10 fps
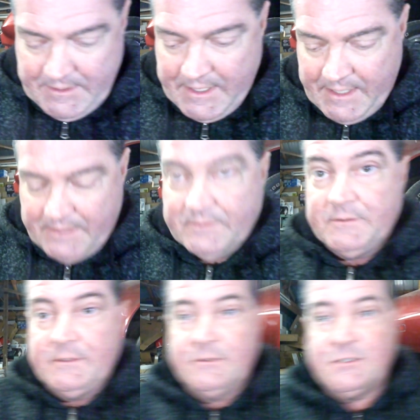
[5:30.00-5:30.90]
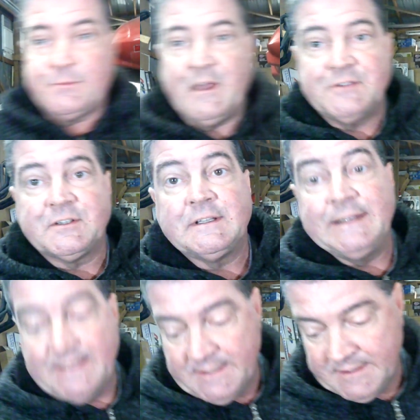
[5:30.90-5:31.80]
And you just
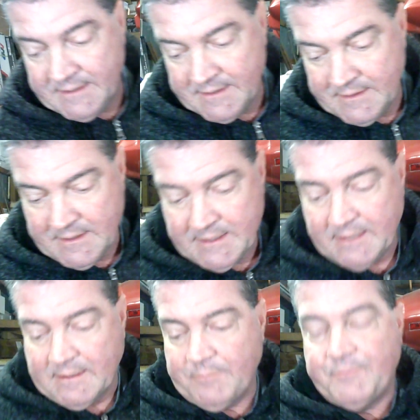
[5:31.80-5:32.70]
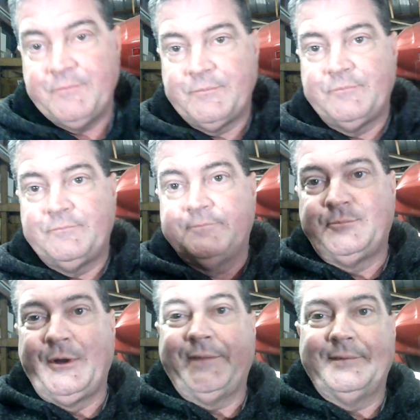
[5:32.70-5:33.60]
basically, here, I'll
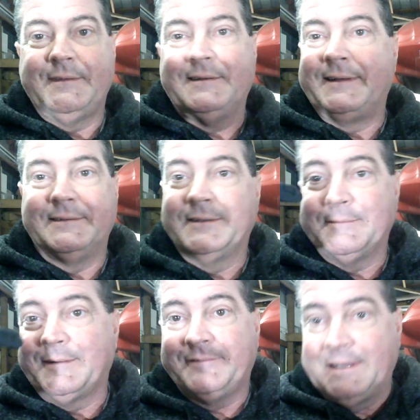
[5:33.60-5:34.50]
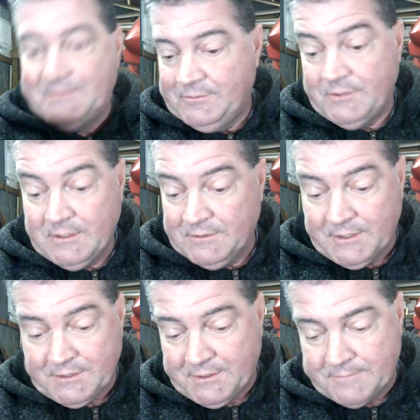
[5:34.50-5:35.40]
point. You don't need to look at my face. We're going to
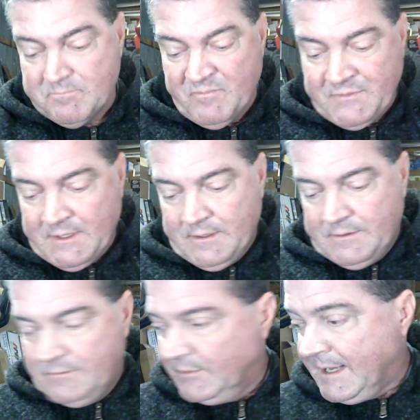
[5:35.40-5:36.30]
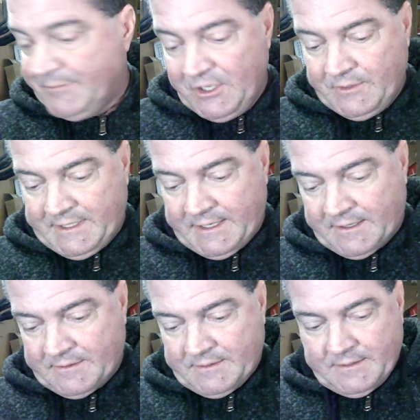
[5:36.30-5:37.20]
look at what I'm doing
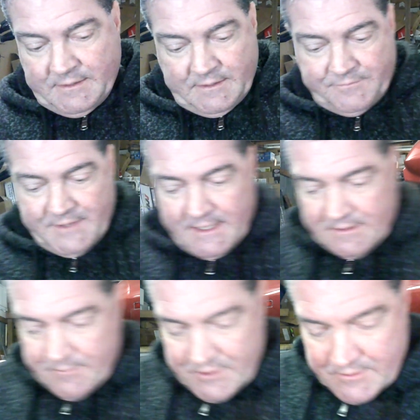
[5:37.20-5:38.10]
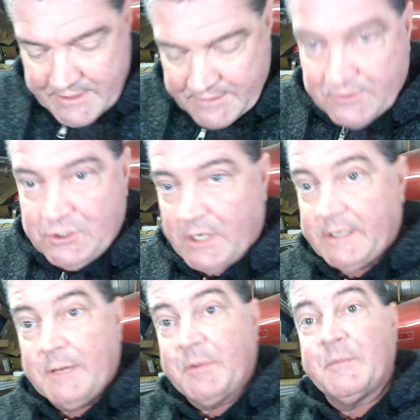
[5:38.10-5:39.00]
here. In fact, I'm going to go ahead and chuck
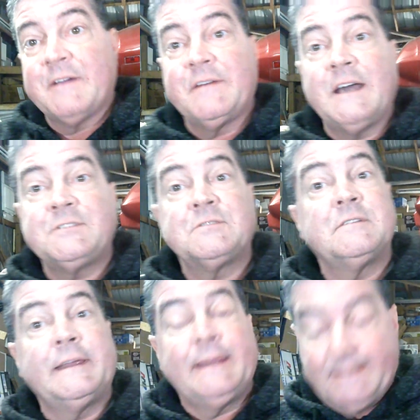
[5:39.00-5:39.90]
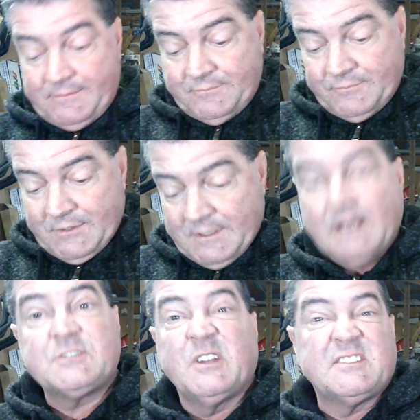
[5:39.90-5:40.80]
it up in my vise, and
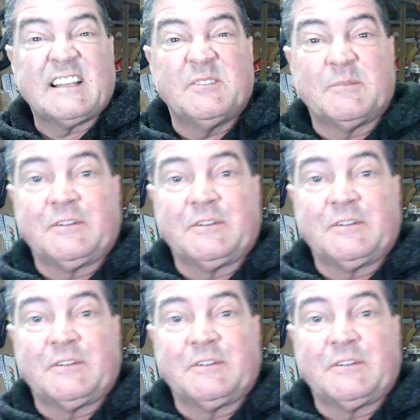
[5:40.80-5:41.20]
I'll show you exactly what I'm